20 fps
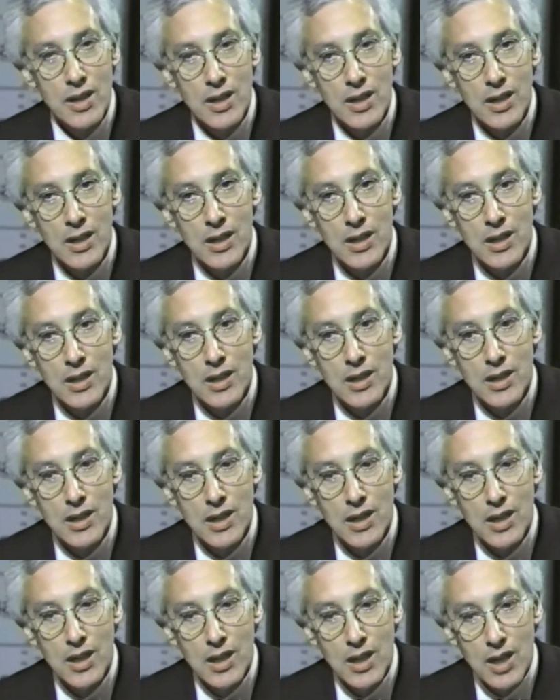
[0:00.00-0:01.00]

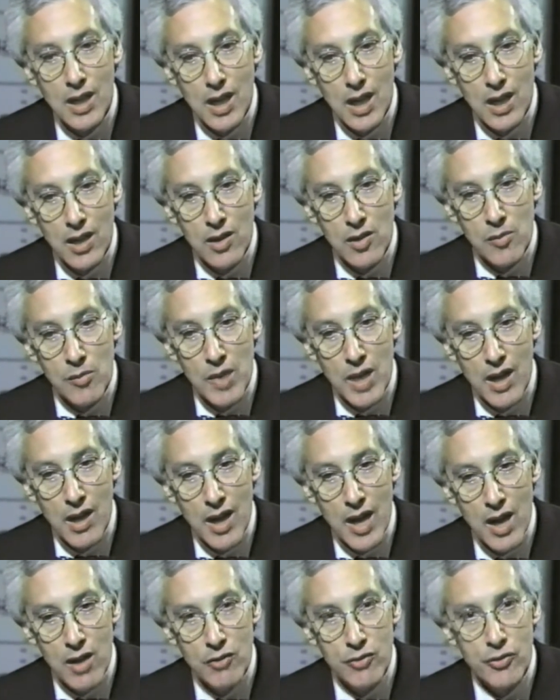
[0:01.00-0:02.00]
and no
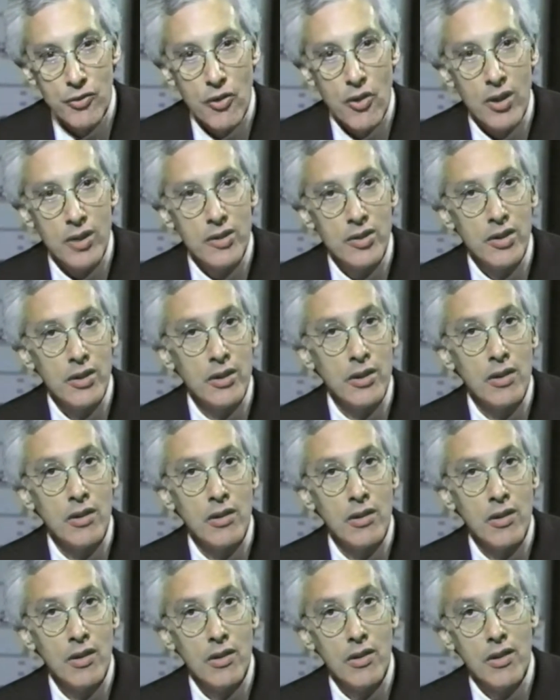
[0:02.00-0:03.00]
matter how daunting